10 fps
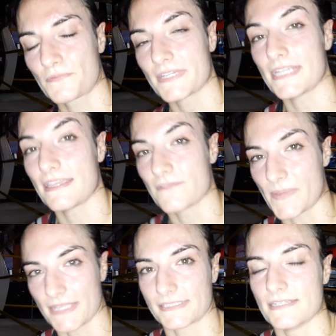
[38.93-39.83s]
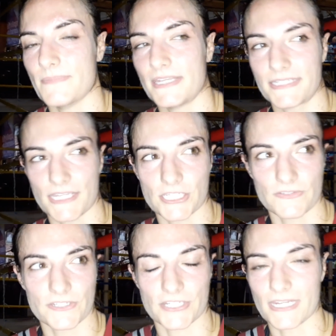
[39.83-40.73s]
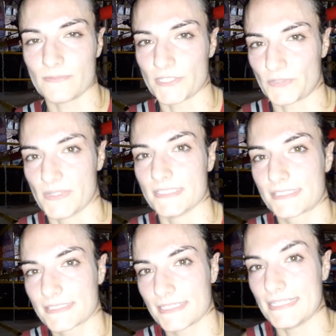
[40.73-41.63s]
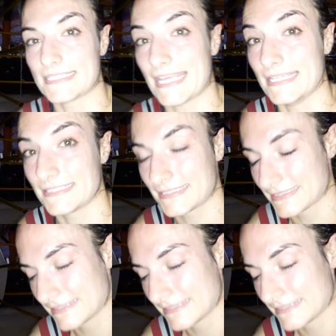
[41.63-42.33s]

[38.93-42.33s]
3-day Vipassana meditation retreat, which was intense.